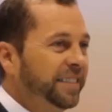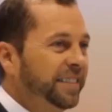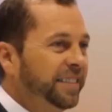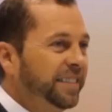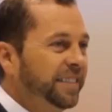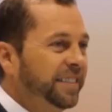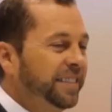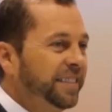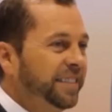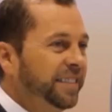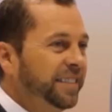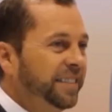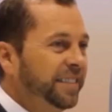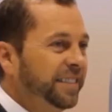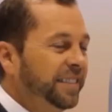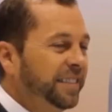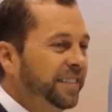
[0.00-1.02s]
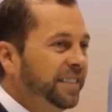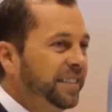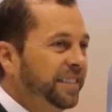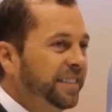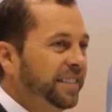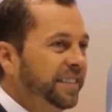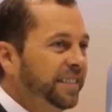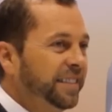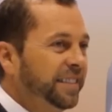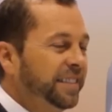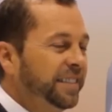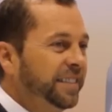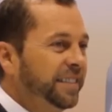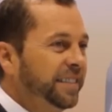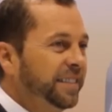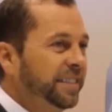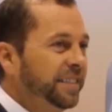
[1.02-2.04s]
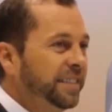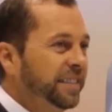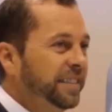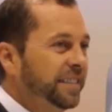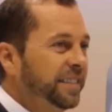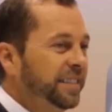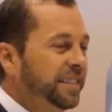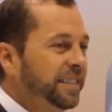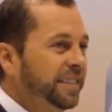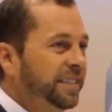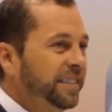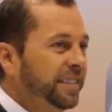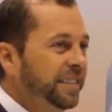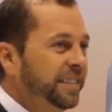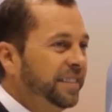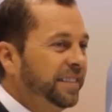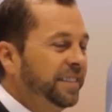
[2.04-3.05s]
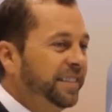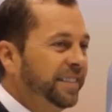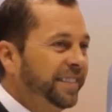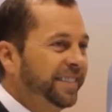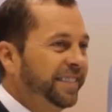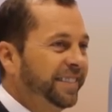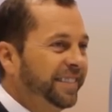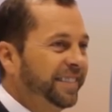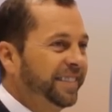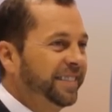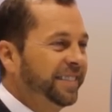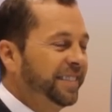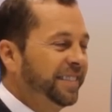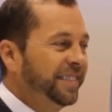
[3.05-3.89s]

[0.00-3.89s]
(not speaking)